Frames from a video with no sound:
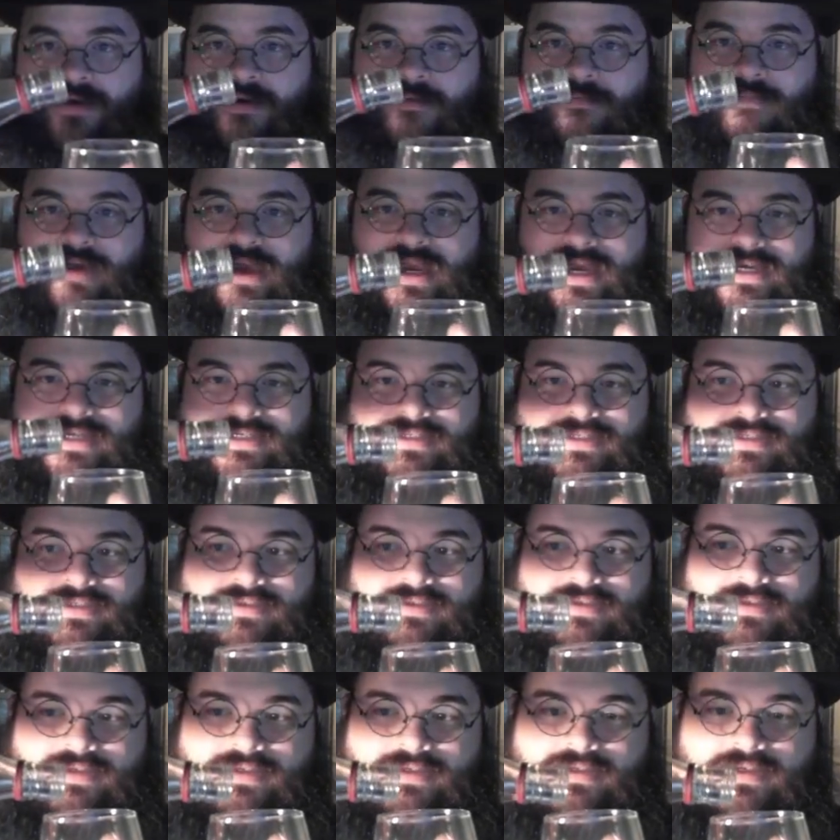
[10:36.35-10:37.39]
makes
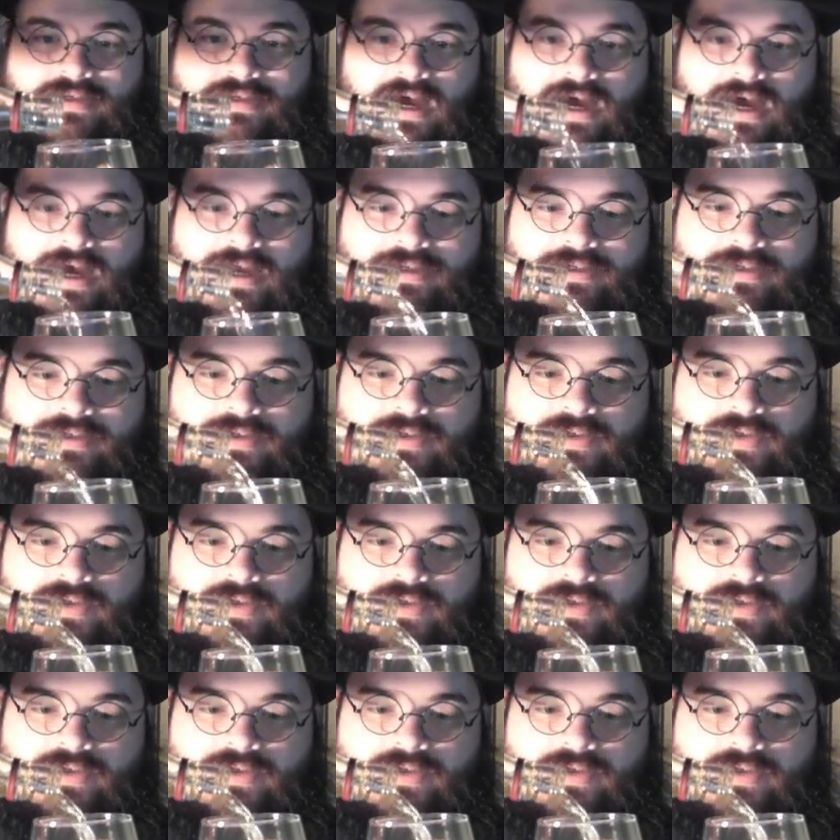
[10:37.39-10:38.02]
the scotch